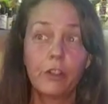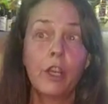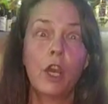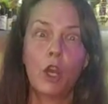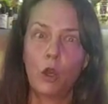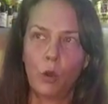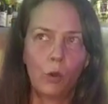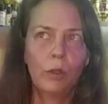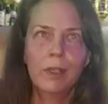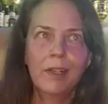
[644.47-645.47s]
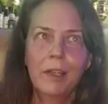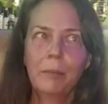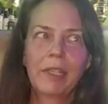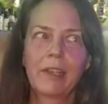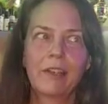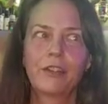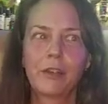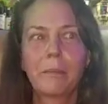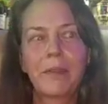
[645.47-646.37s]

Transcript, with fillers: No, because some